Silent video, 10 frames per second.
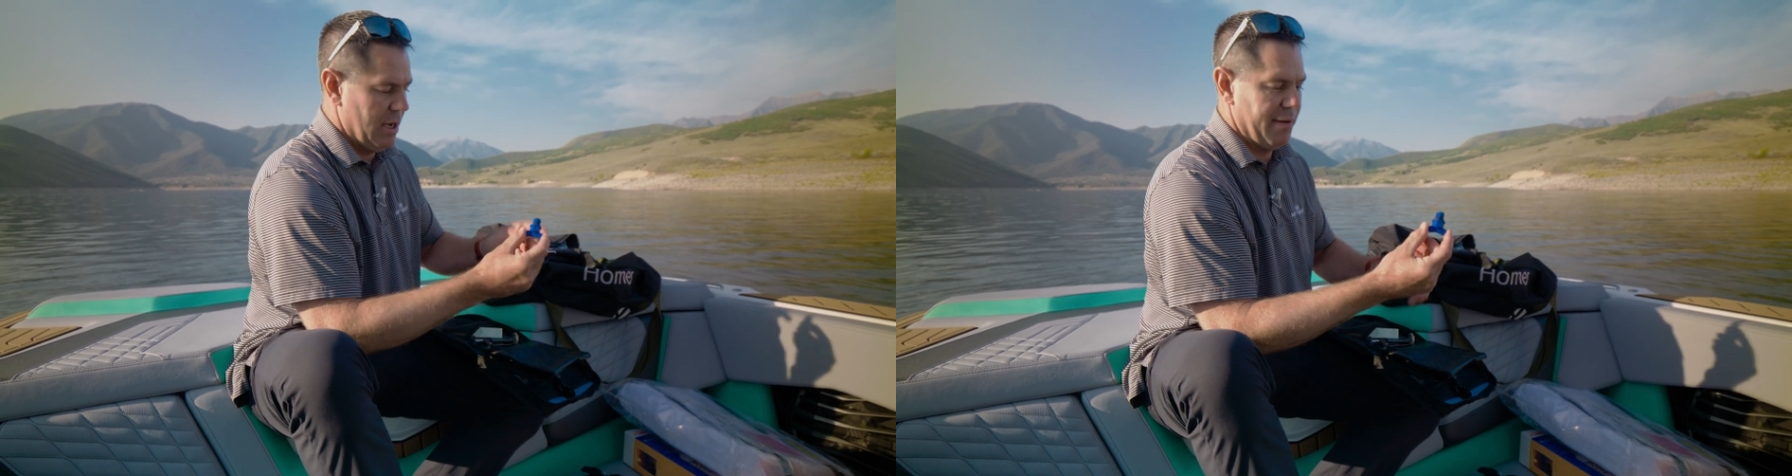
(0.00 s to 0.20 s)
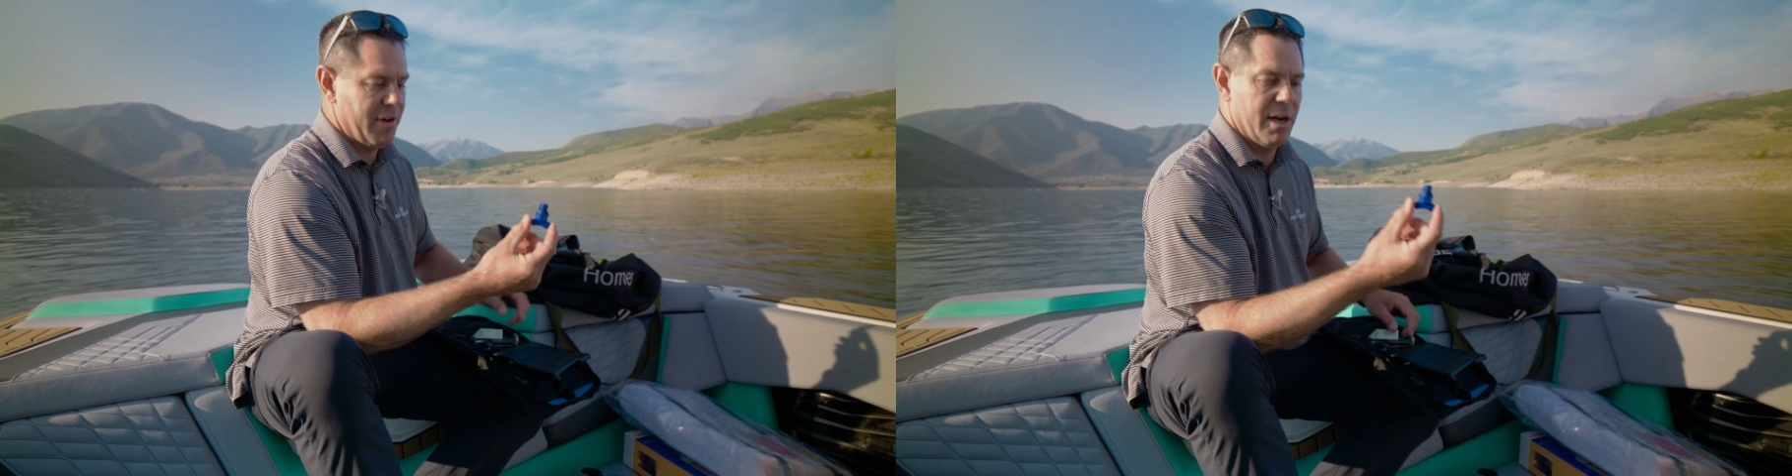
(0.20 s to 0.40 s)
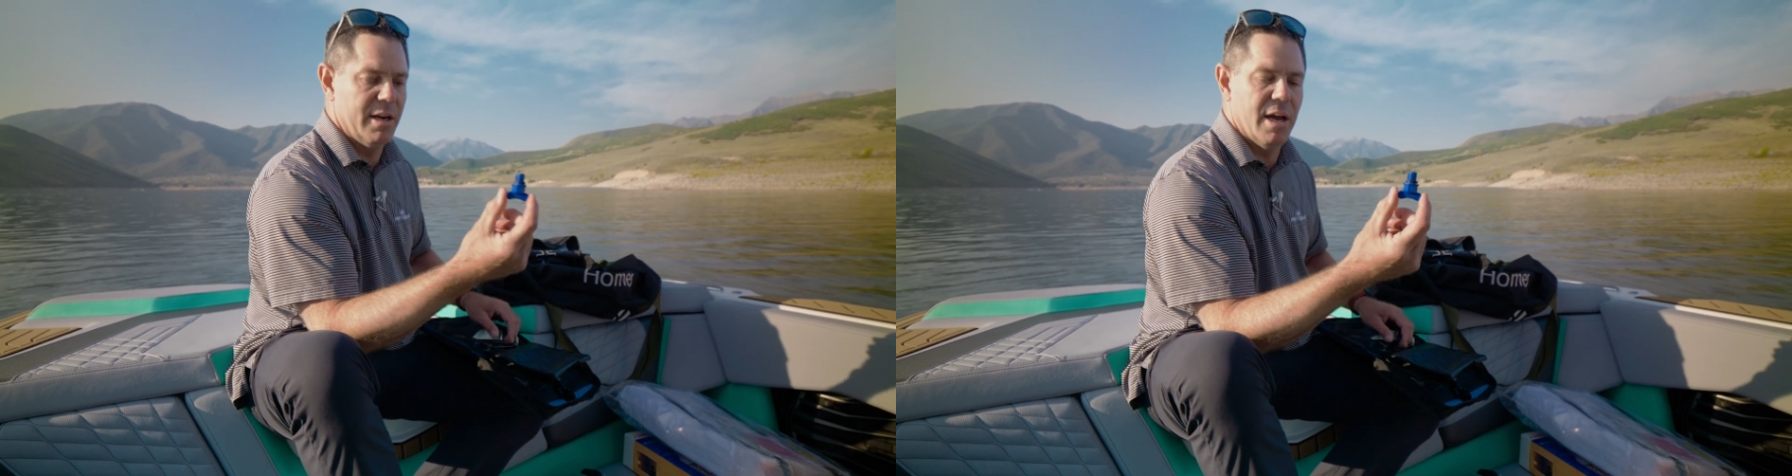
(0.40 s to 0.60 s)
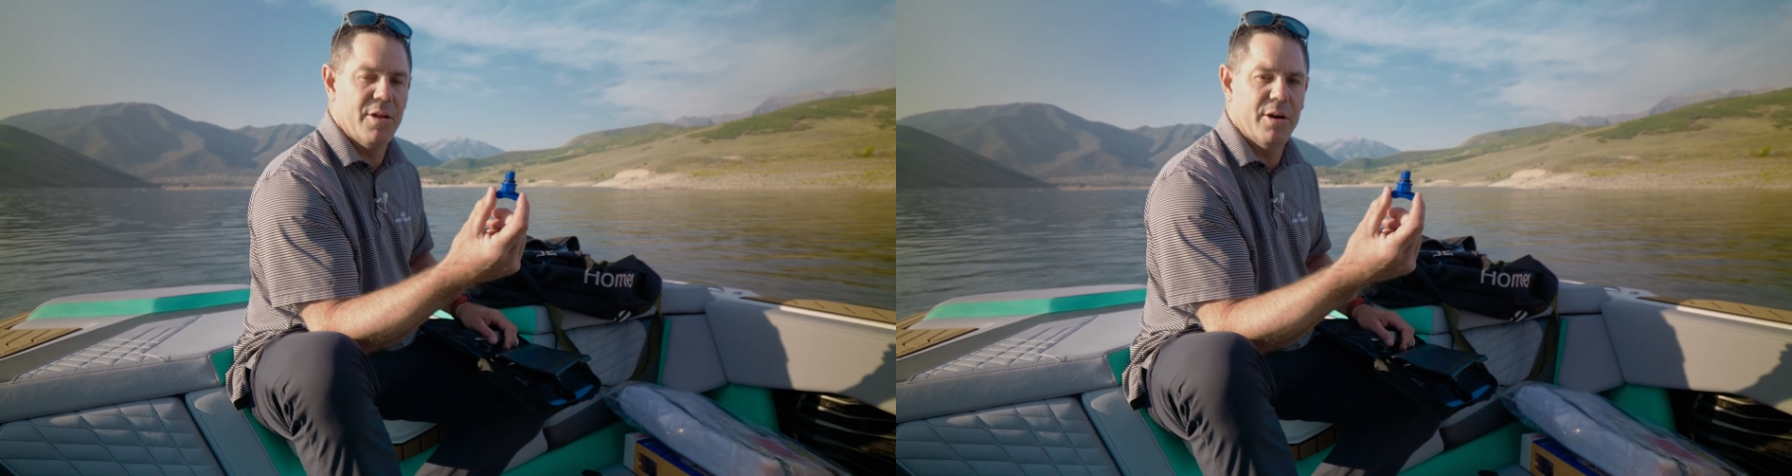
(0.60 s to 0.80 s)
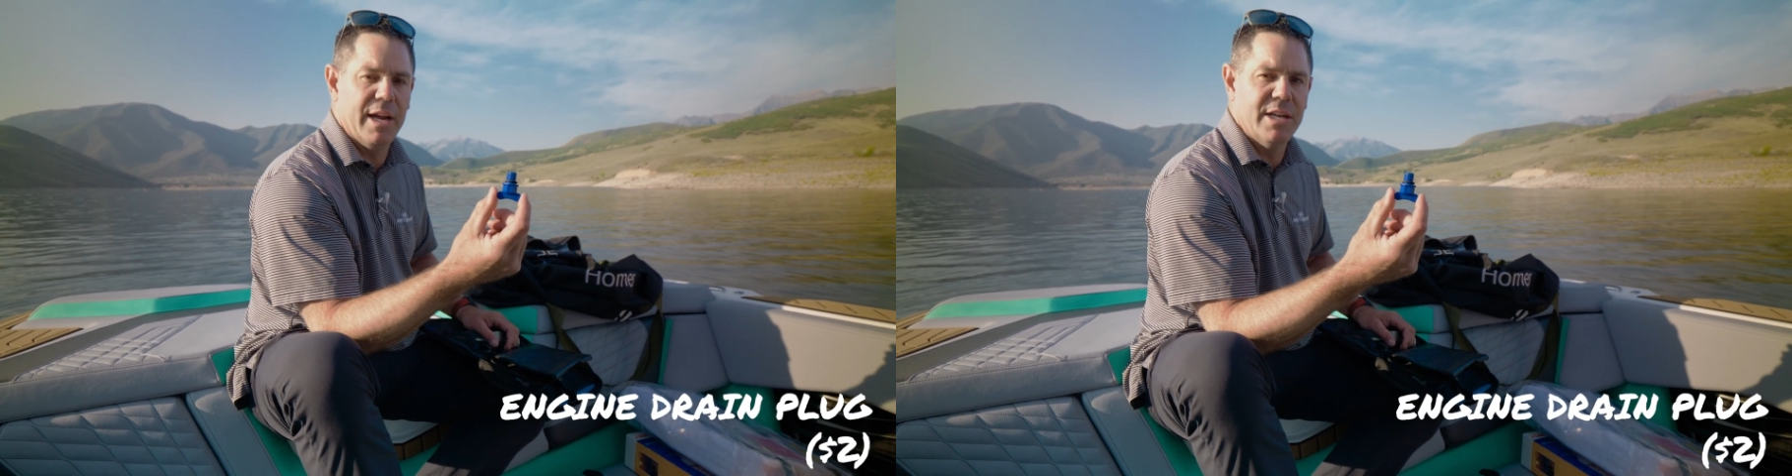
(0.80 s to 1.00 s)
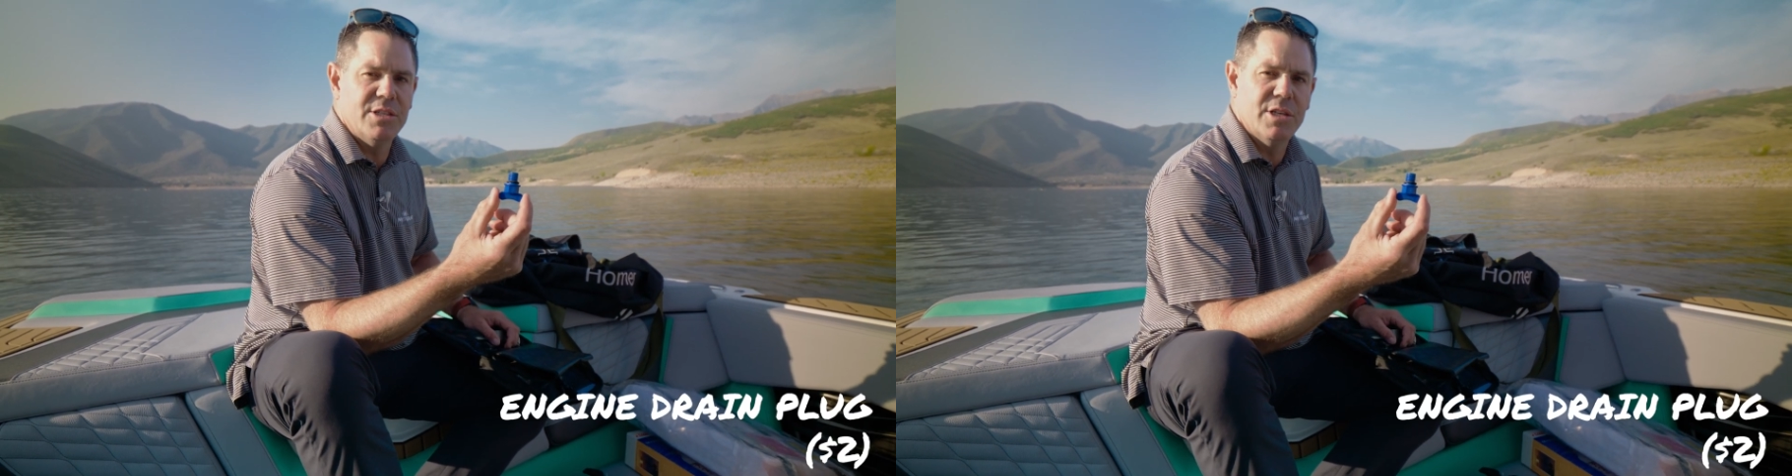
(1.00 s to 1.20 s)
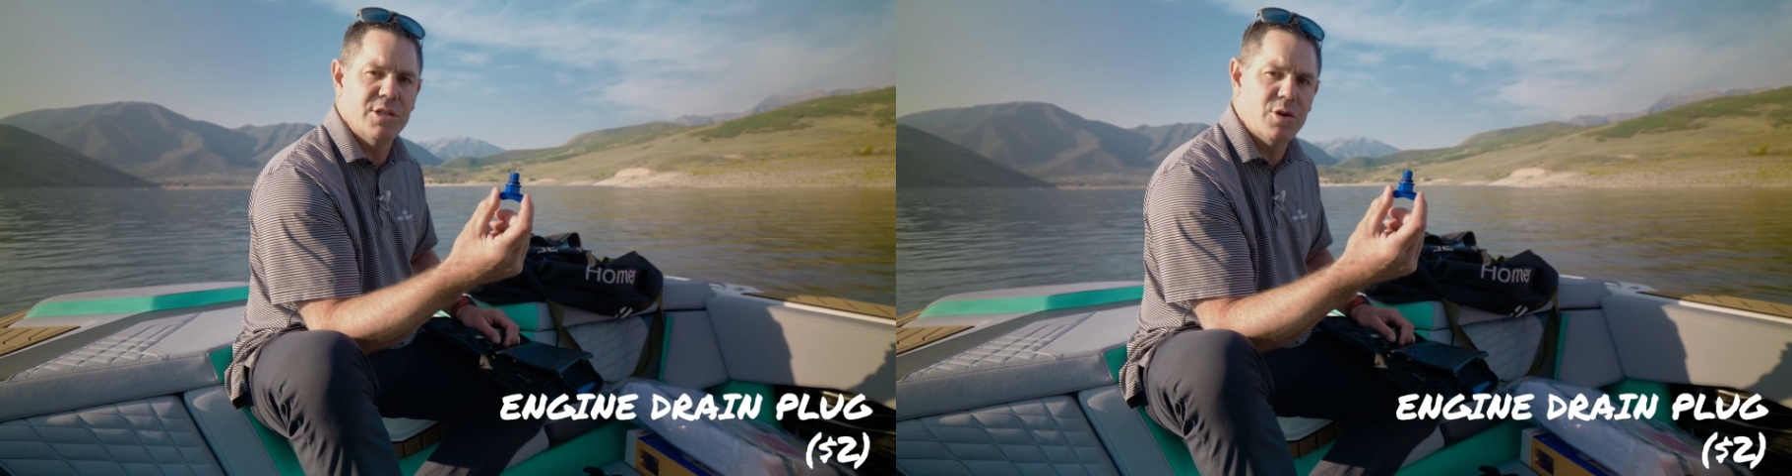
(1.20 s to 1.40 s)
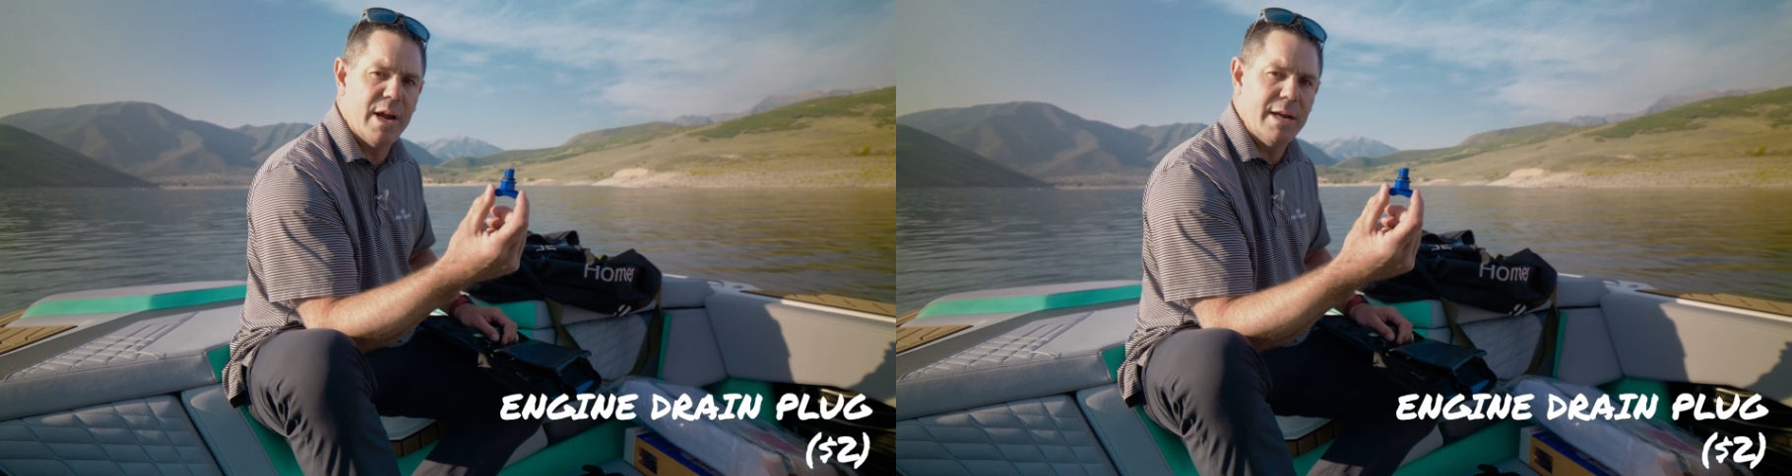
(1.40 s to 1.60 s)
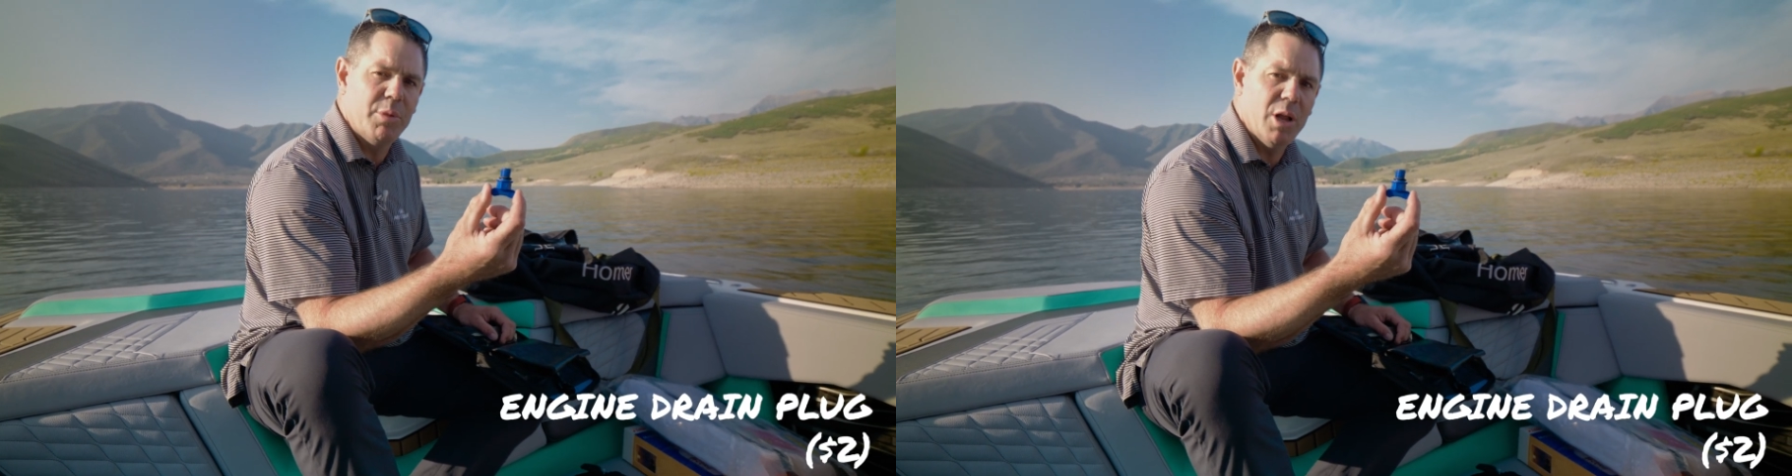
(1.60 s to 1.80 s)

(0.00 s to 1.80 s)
I've got another engine drain